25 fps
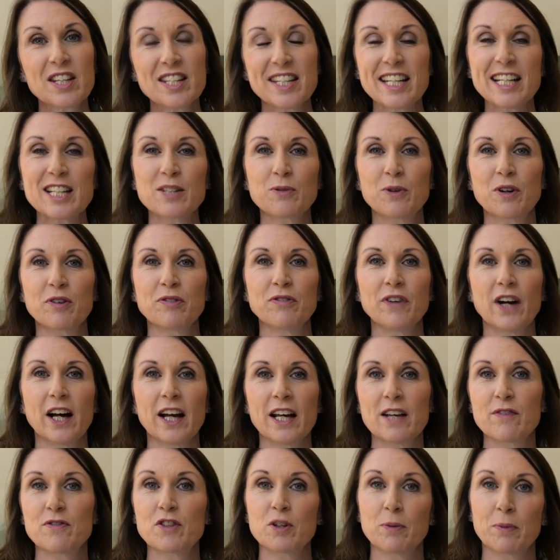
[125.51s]

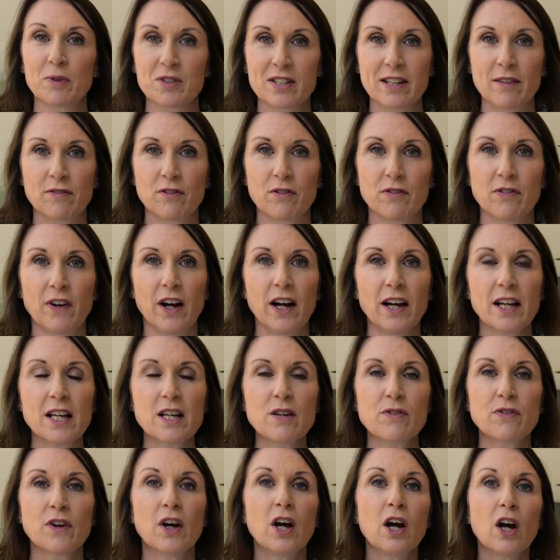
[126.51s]
615
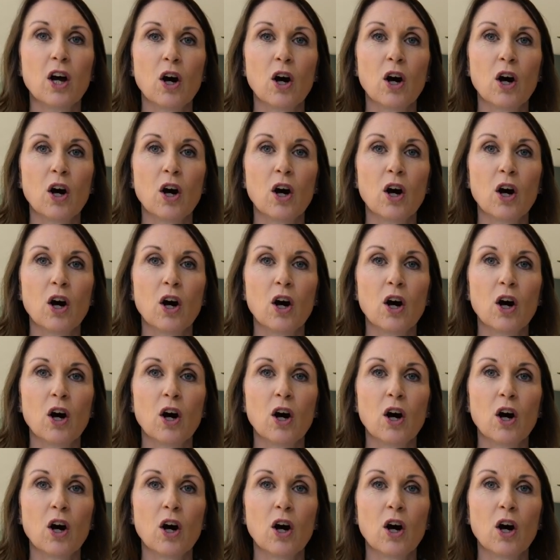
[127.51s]
775